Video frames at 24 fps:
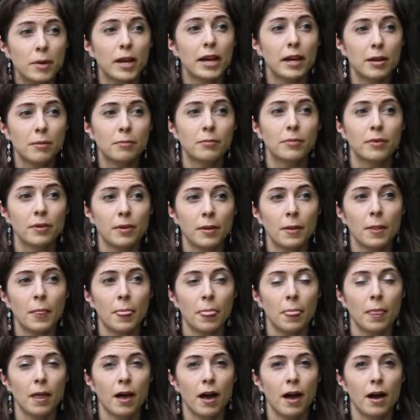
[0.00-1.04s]
Him
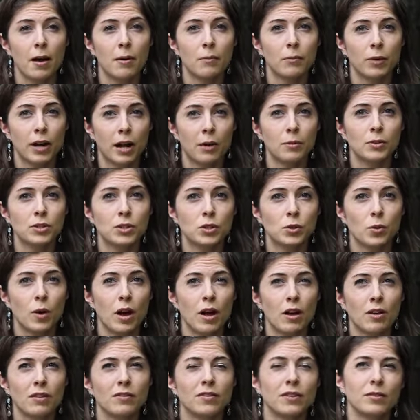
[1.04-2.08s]
when I was
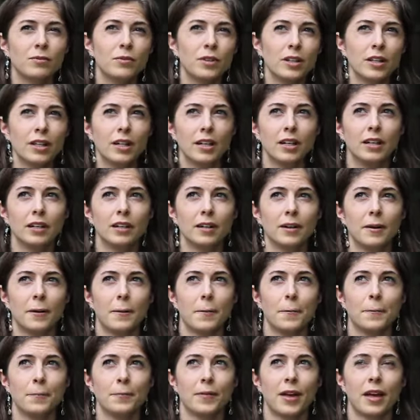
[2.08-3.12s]
12, and really,
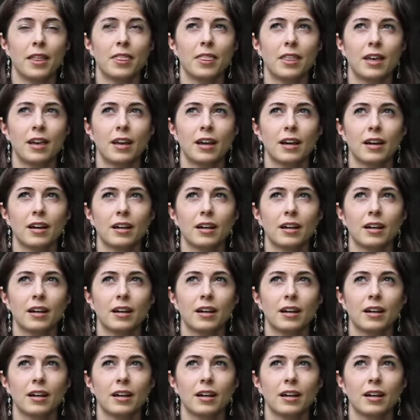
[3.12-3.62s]
I think,